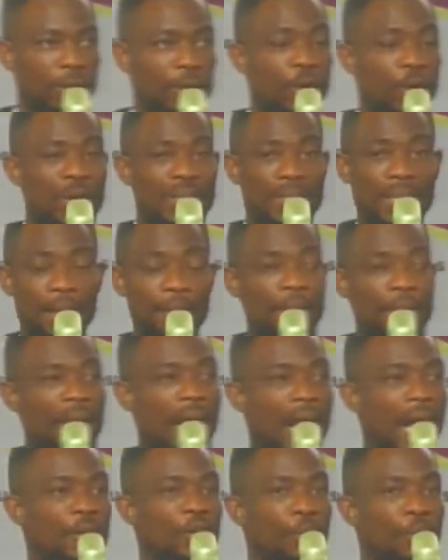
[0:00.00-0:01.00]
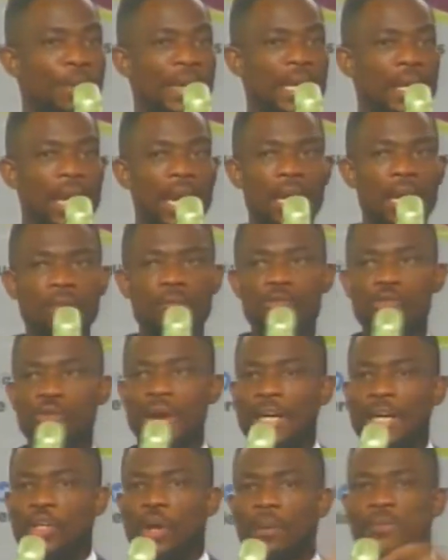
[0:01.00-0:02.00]
USA, and you pick a
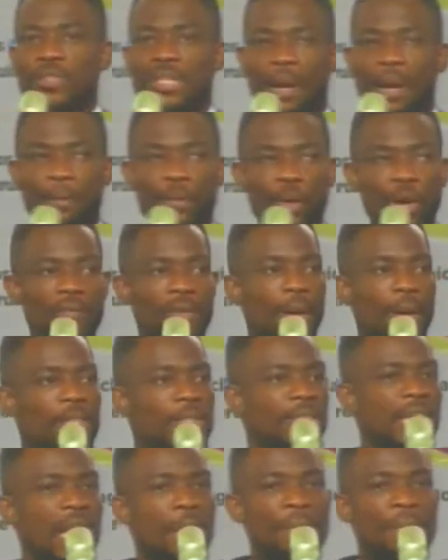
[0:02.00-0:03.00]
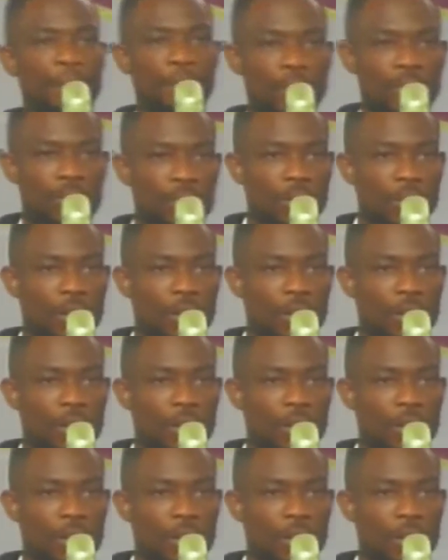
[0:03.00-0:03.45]
random sample of about 10 people,